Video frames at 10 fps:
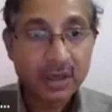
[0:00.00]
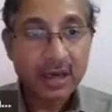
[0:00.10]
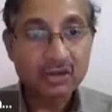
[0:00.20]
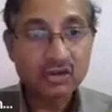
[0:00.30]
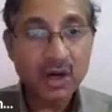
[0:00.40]

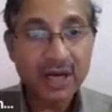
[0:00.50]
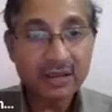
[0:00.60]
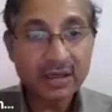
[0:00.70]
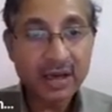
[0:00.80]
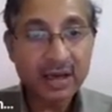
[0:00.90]
a
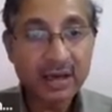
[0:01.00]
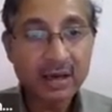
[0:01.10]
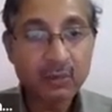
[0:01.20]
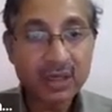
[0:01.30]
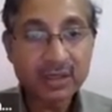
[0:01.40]
joint
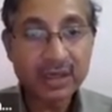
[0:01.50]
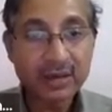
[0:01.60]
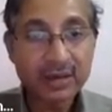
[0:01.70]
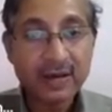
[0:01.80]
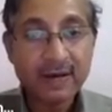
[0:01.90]

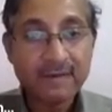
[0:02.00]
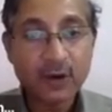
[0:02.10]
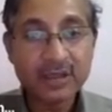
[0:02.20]
working for